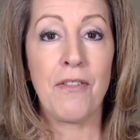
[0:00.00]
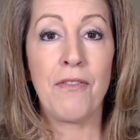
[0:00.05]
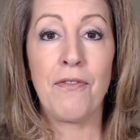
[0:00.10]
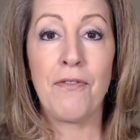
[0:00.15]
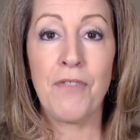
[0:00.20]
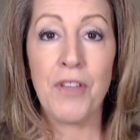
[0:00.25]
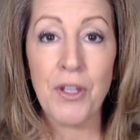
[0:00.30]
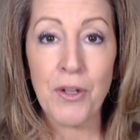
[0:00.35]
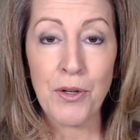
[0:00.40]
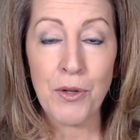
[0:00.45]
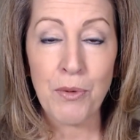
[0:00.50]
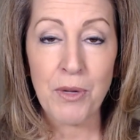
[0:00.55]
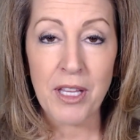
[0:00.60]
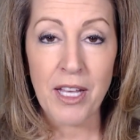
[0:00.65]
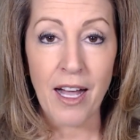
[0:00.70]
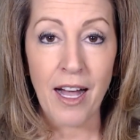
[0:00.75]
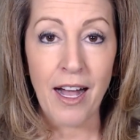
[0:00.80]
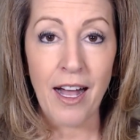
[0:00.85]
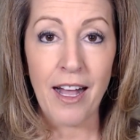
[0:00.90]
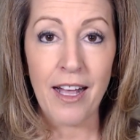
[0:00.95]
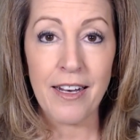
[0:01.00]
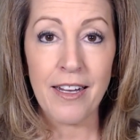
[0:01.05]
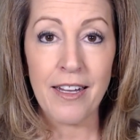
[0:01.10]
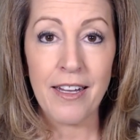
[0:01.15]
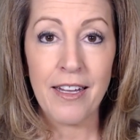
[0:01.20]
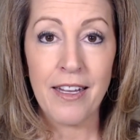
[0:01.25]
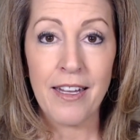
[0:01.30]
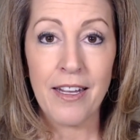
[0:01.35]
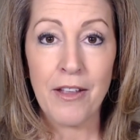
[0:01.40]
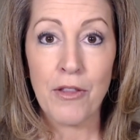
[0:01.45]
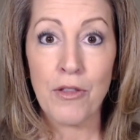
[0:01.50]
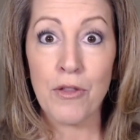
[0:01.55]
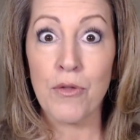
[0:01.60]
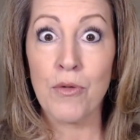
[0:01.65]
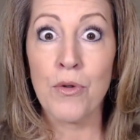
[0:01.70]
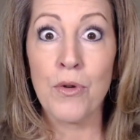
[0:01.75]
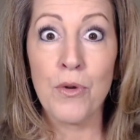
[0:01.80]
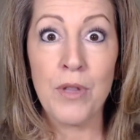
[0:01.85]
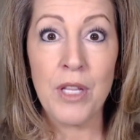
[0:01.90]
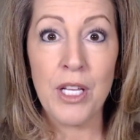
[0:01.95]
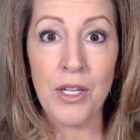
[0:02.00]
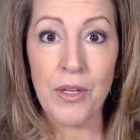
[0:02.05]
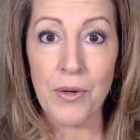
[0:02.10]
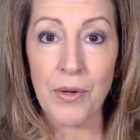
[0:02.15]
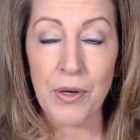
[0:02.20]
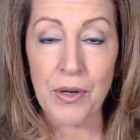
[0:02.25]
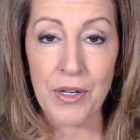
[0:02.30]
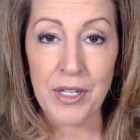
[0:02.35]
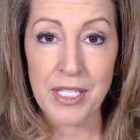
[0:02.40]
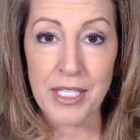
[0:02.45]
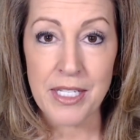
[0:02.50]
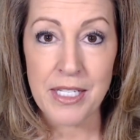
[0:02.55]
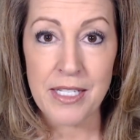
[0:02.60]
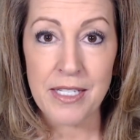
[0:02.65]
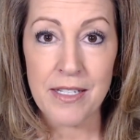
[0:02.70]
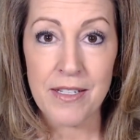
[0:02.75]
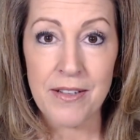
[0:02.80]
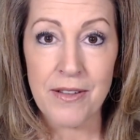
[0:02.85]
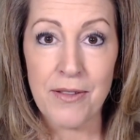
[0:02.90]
filled with God, through the Eucharist,